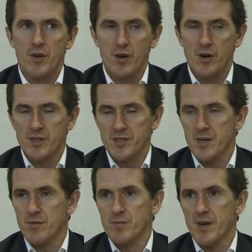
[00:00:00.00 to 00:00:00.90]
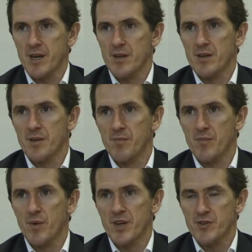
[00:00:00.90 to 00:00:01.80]
the noise that he was making, and
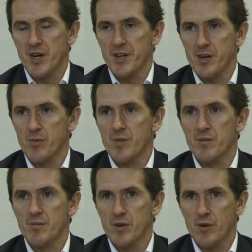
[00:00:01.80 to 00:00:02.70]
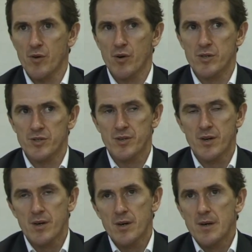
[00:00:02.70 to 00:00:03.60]
when he tried to get up, the groans.
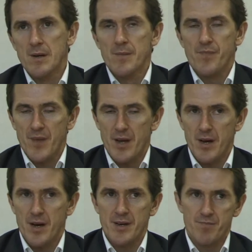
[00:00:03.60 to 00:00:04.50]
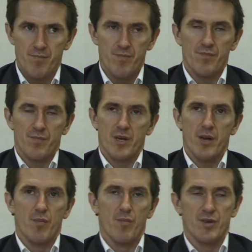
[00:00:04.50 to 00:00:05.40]
And I
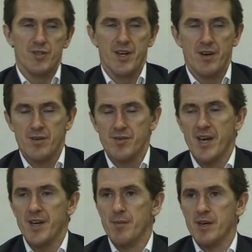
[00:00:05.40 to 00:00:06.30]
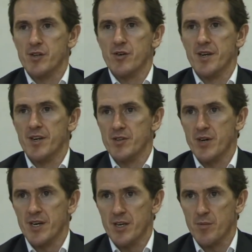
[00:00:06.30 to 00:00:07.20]
kind of remember sitting on his head to make sure he didn't
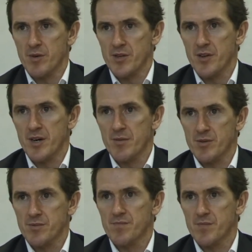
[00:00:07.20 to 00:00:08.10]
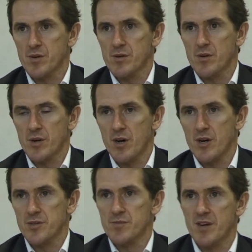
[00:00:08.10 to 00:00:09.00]
try and get up, because I thought he was going to
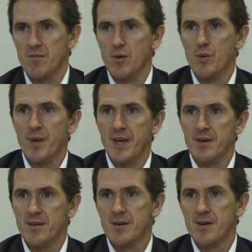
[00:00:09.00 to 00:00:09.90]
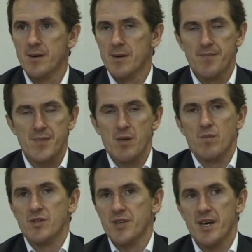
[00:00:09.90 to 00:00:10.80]
cause himself more pain.
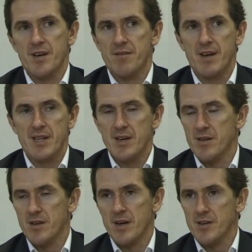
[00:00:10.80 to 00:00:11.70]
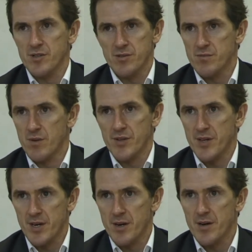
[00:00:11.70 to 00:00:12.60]
And once I had a vet there and that, I just wanted
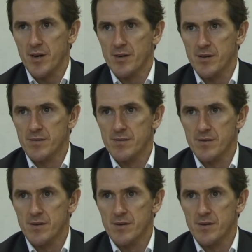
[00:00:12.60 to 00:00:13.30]
to get out of there, you know.